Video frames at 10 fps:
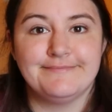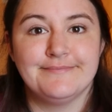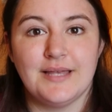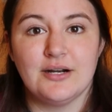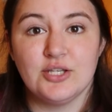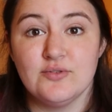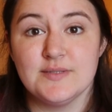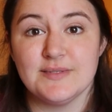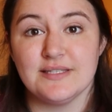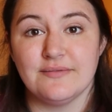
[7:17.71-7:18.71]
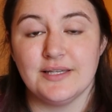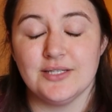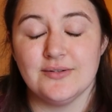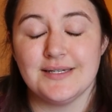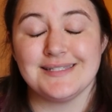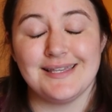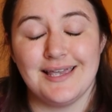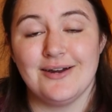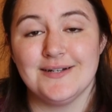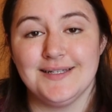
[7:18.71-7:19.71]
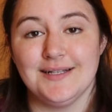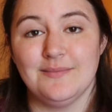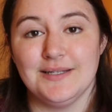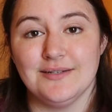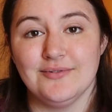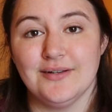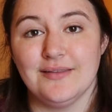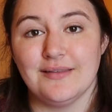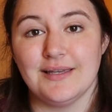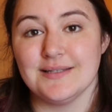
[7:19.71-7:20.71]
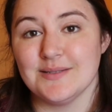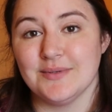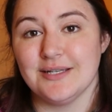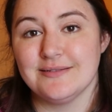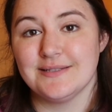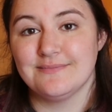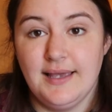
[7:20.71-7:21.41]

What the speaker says: How do you specifically do it? Because I guarantee it'll be different than someone else.